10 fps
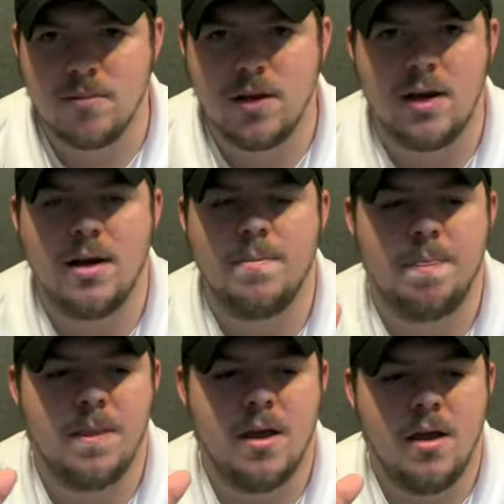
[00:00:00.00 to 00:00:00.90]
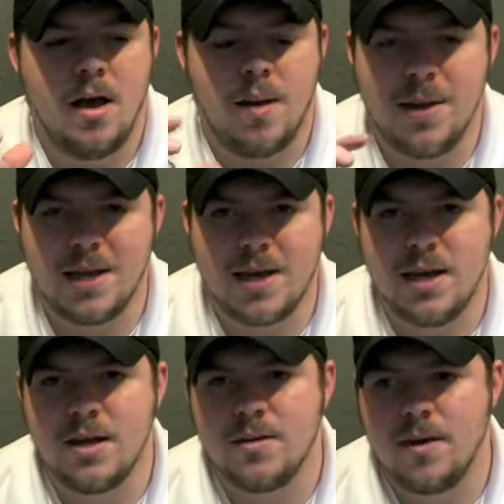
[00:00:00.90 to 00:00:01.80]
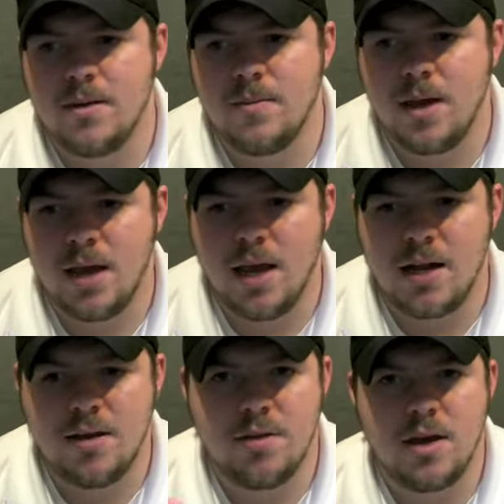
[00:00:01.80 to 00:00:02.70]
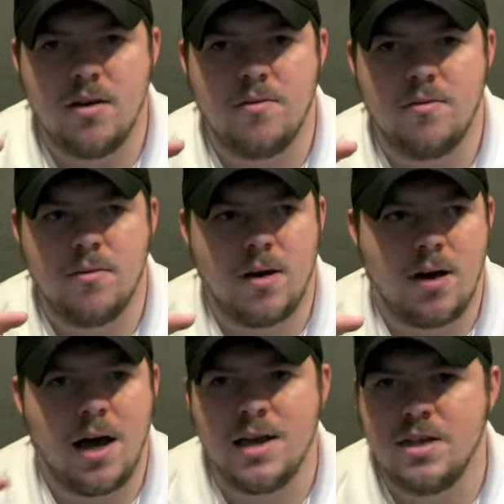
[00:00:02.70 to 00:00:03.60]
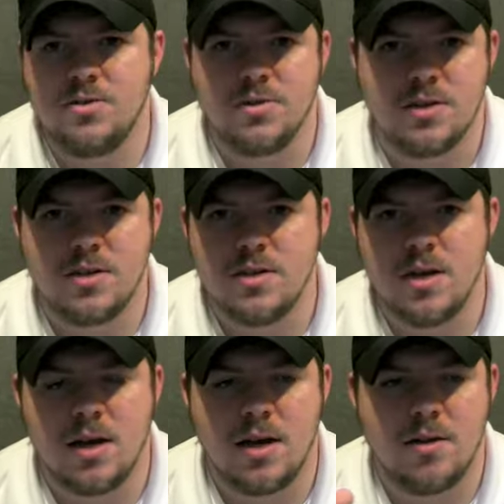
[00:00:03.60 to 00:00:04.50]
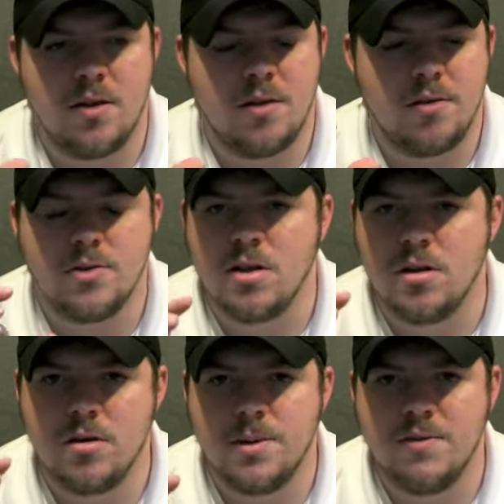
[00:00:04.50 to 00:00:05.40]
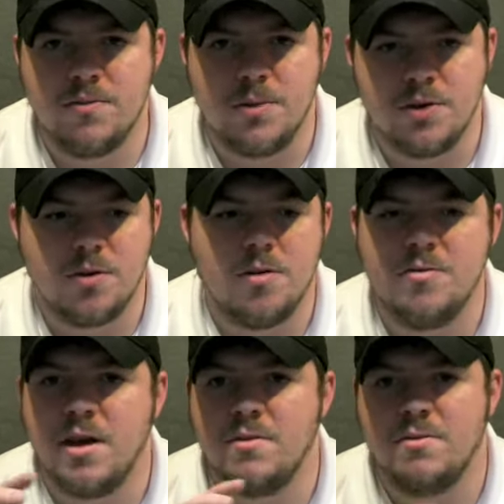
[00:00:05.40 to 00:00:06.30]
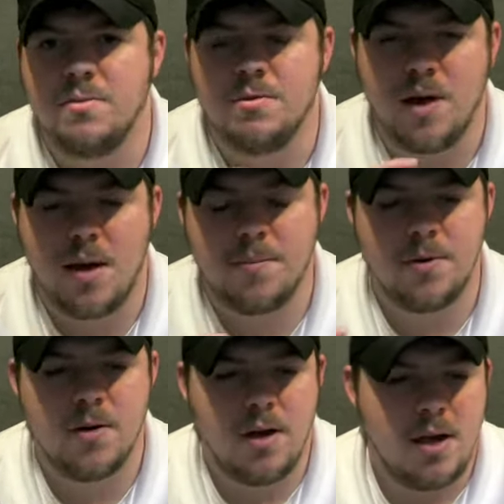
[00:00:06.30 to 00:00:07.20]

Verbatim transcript: Uh, I'm not getting anything of high interest. Uh, there's a little bit of a Maduro flavor from the wrapper.